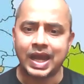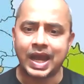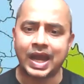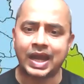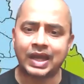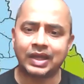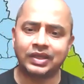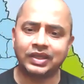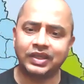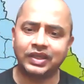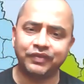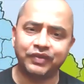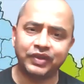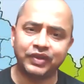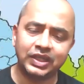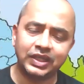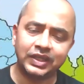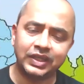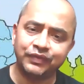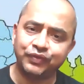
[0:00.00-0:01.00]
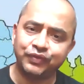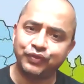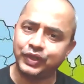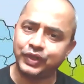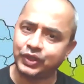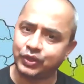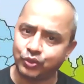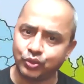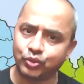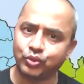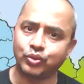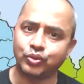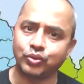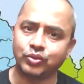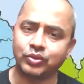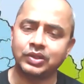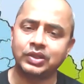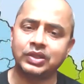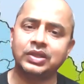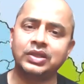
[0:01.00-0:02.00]
and even if we do,
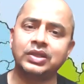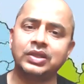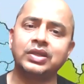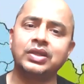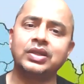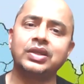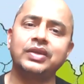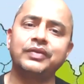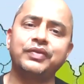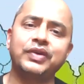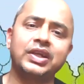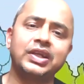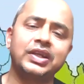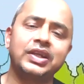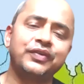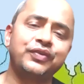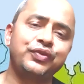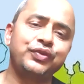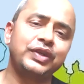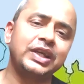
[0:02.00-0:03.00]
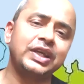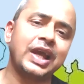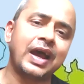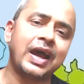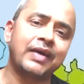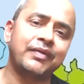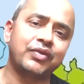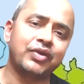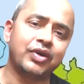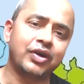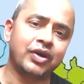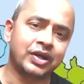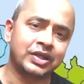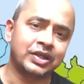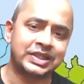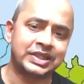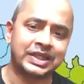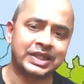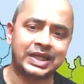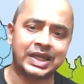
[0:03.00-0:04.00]
even if we have
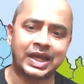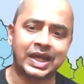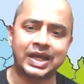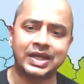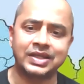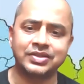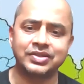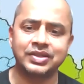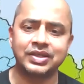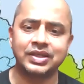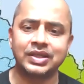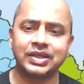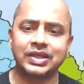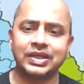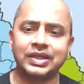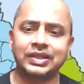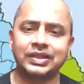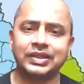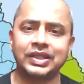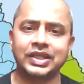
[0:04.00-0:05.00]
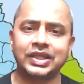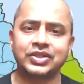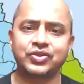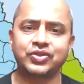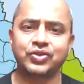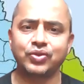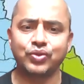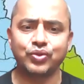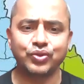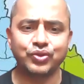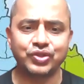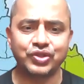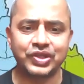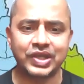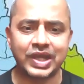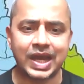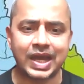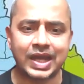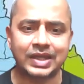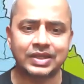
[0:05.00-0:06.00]
agendas, there's no
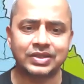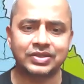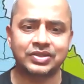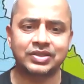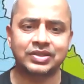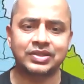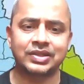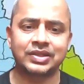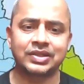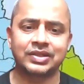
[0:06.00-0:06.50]
chance